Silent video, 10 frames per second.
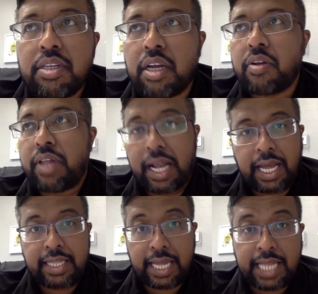
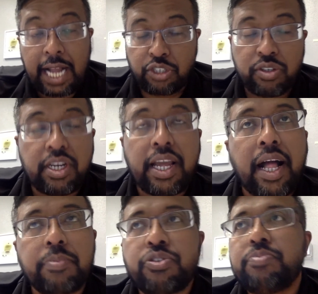That actually really
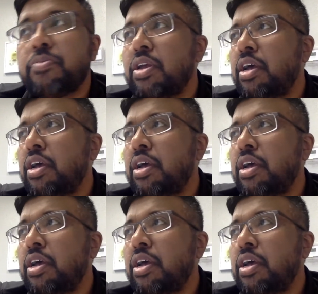helps.